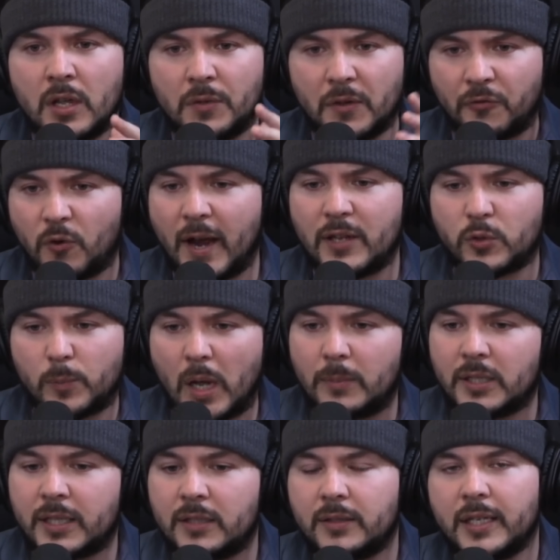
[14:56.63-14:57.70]
The phrase
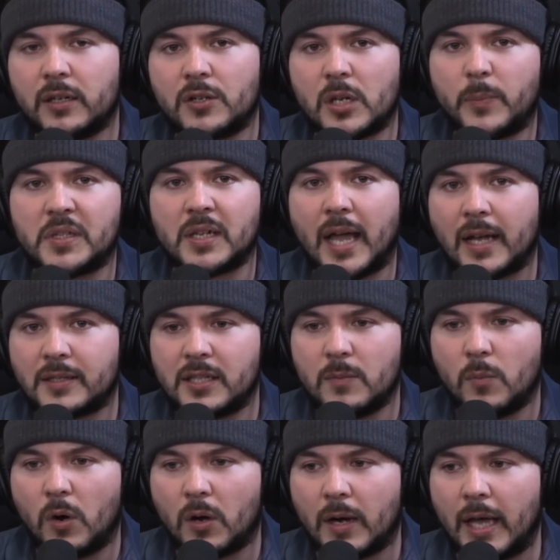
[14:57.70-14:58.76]
Republican leadership is an
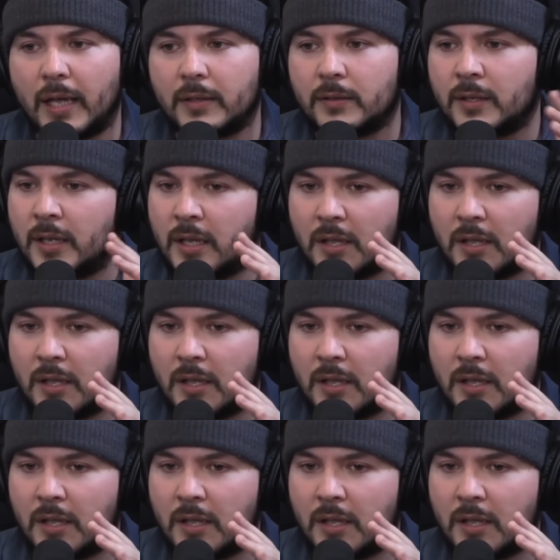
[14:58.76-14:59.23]
oxymoron.